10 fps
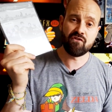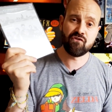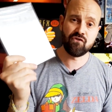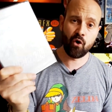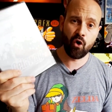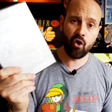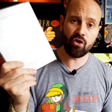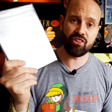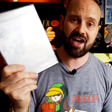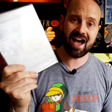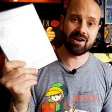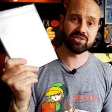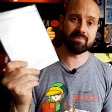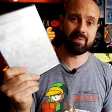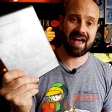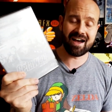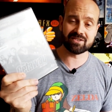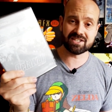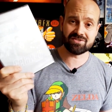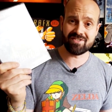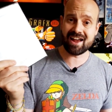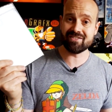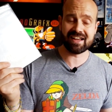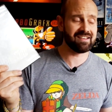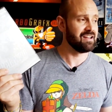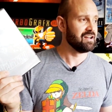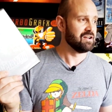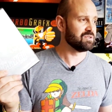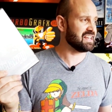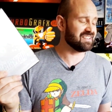£4,000. That's around like, what's that,